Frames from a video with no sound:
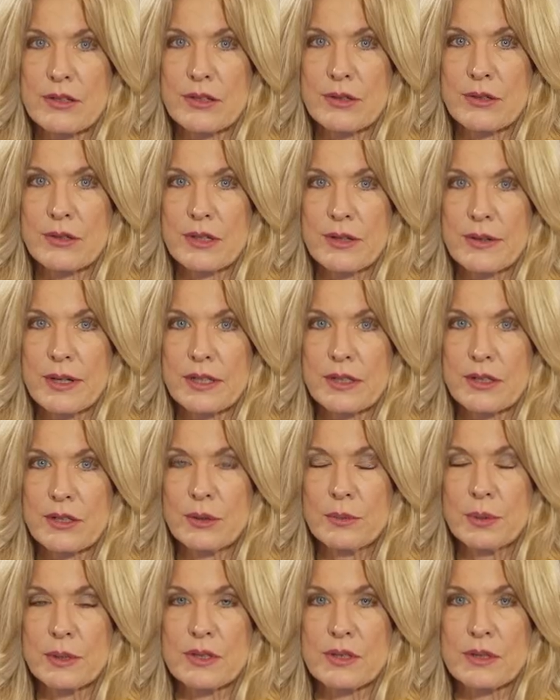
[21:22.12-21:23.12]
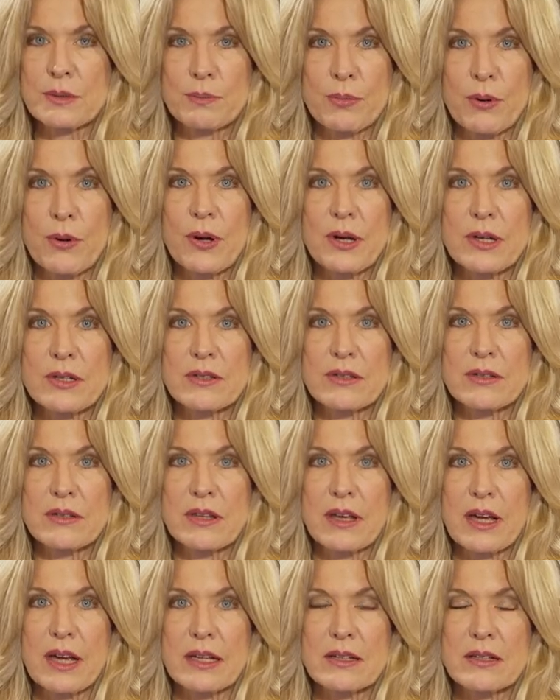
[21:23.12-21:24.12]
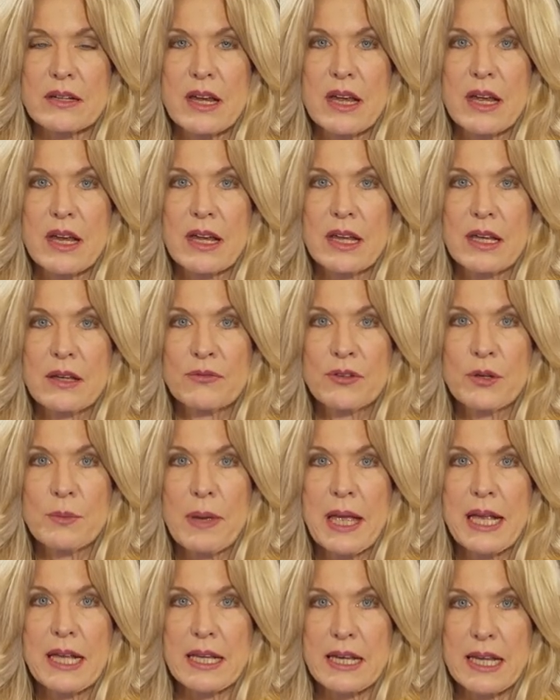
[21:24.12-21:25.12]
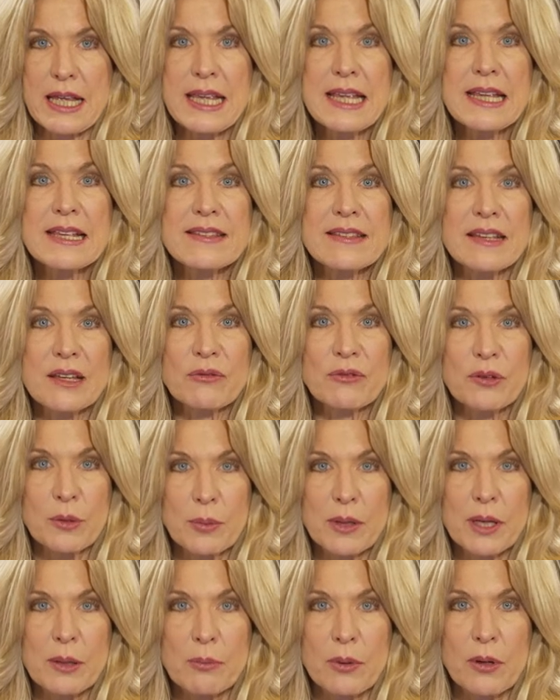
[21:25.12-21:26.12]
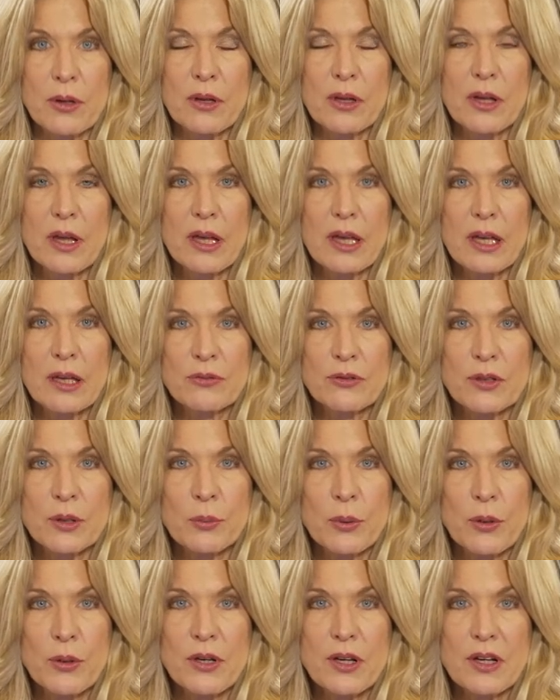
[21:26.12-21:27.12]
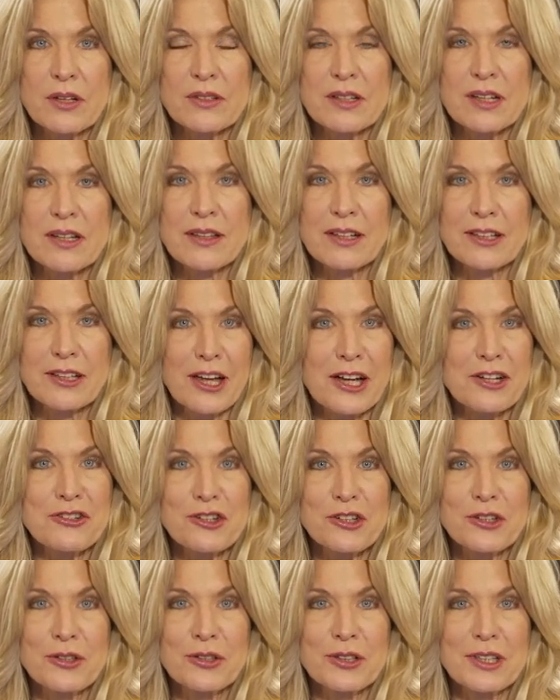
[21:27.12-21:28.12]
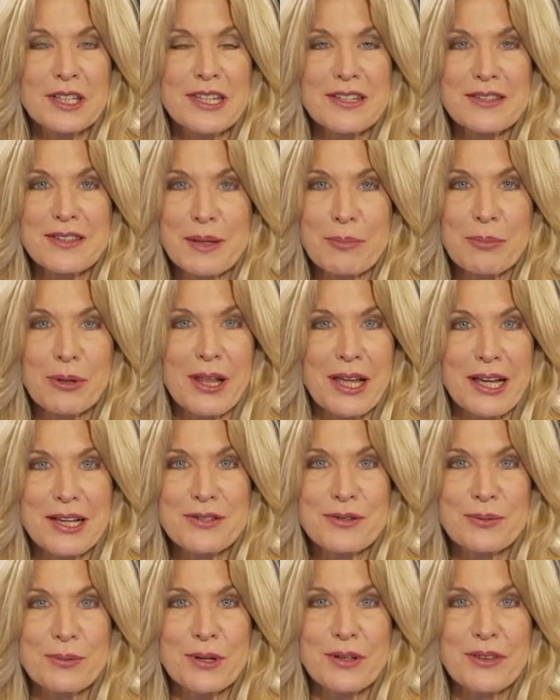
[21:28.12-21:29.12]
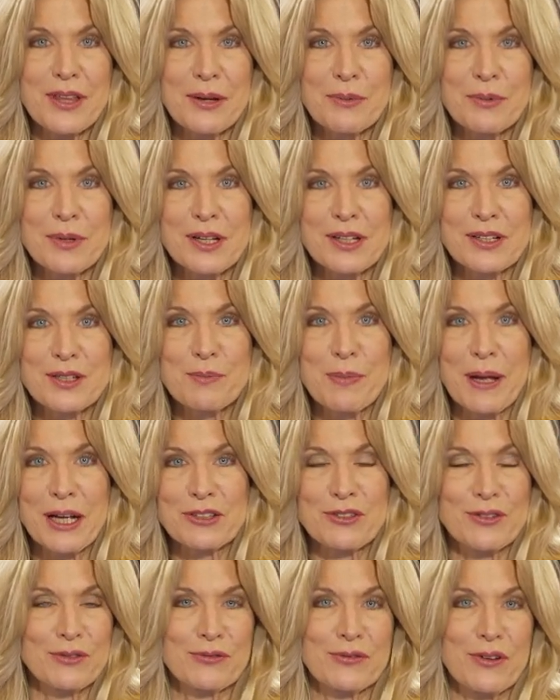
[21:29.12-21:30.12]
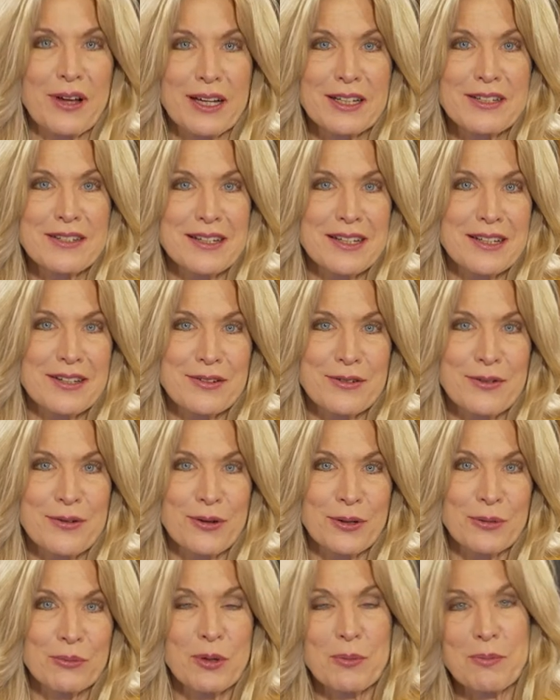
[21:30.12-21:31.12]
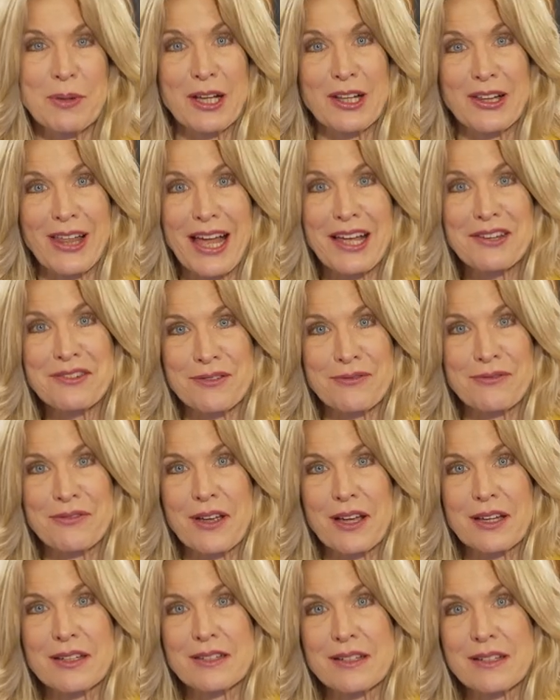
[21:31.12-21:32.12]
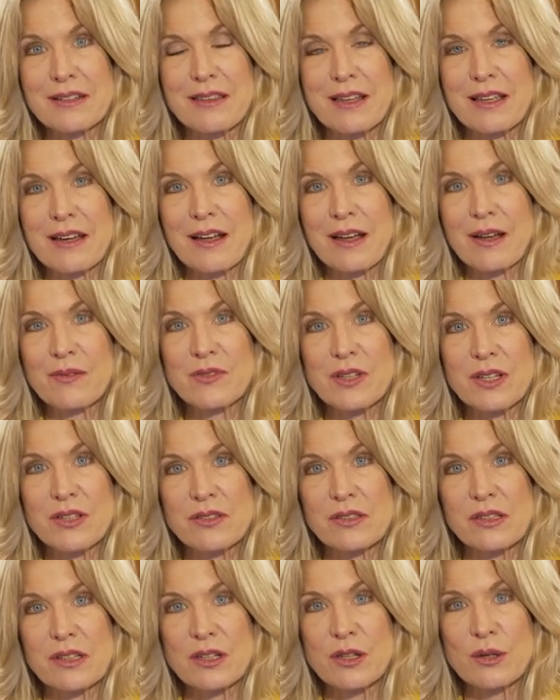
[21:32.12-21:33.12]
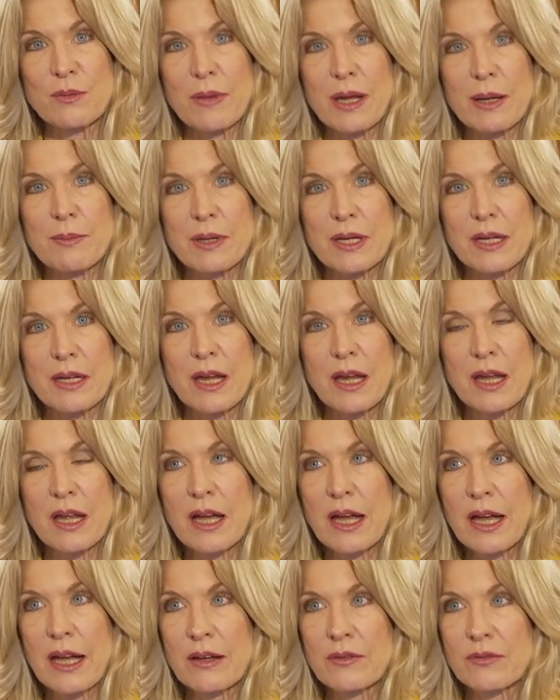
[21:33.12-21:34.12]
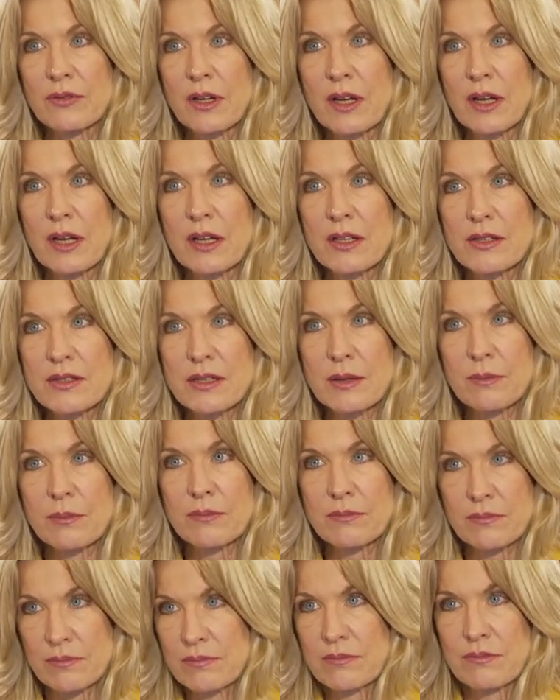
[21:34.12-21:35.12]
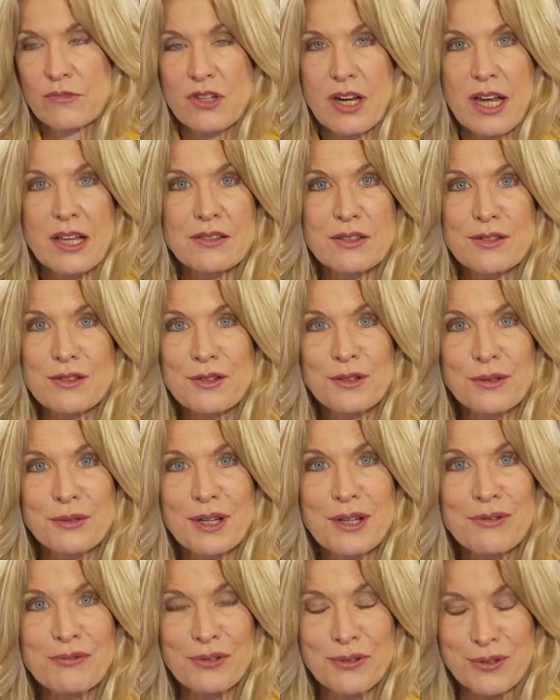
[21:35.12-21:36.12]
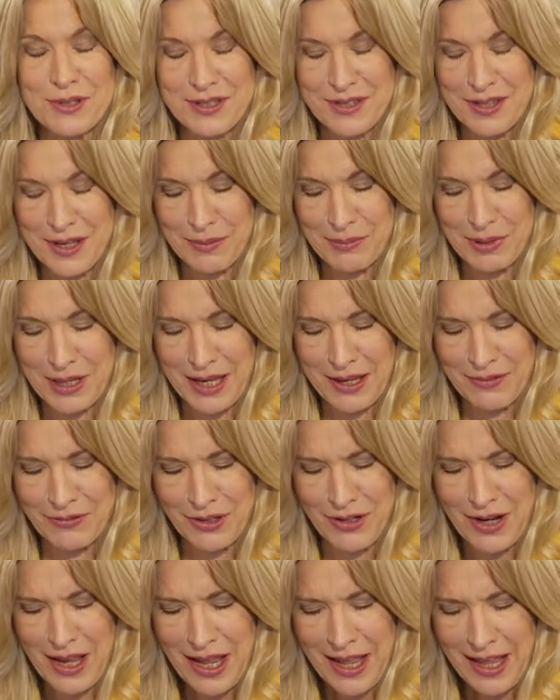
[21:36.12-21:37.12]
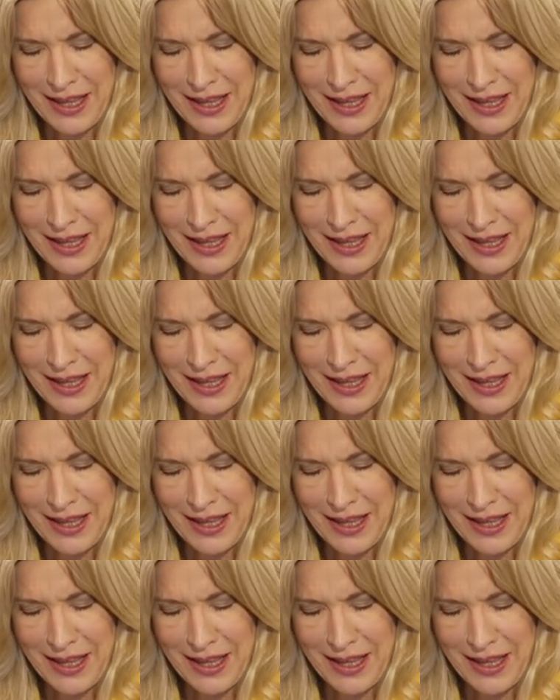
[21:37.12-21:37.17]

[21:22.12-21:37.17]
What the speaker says: to Joanne KUBBA's point that if you make it easy for people, if you put it in the logical, easy place where they would expect to find it or would be glad to find it, then obviously you maybe have some chance to influence their behavior.